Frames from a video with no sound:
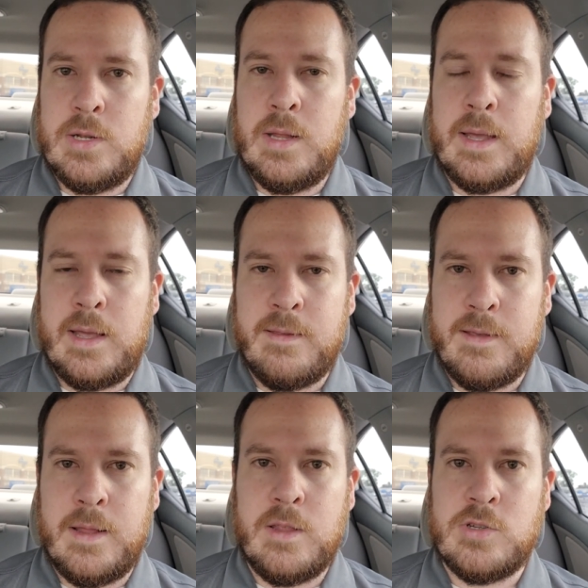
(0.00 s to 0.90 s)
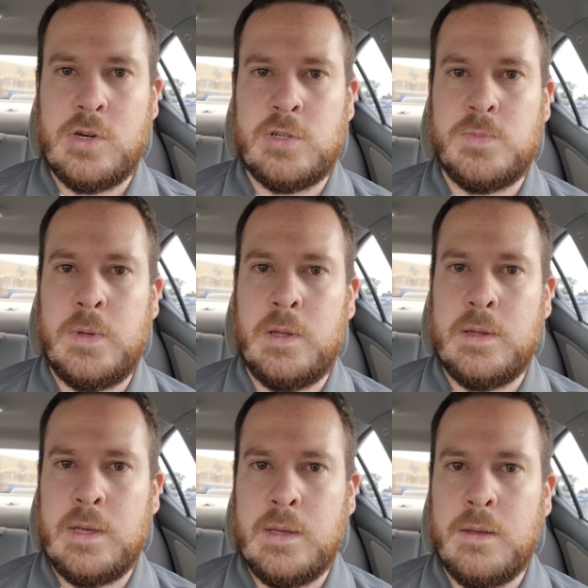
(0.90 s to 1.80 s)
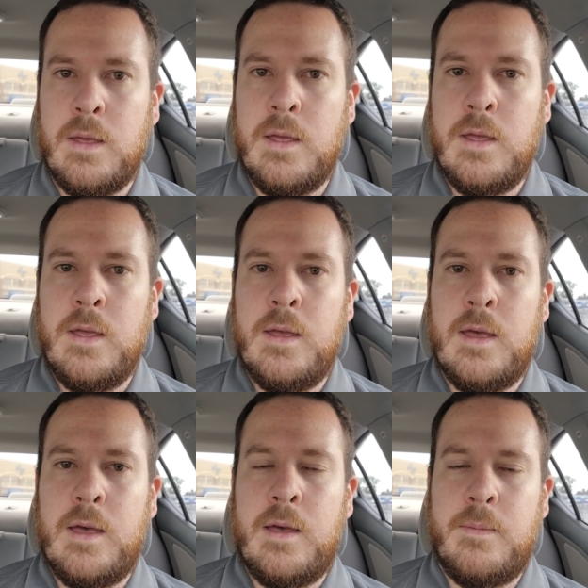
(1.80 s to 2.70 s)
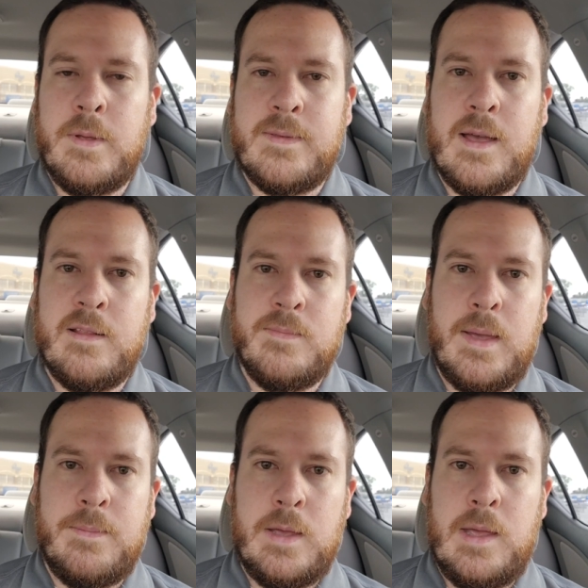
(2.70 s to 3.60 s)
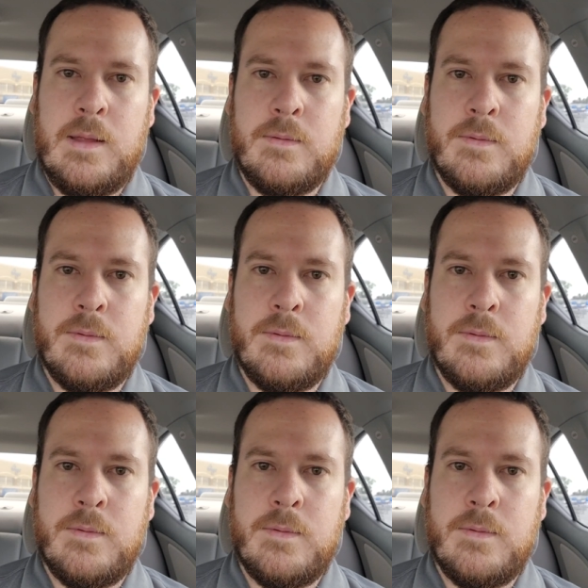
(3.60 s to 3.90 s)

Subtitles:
like inside the church building. Besides maybe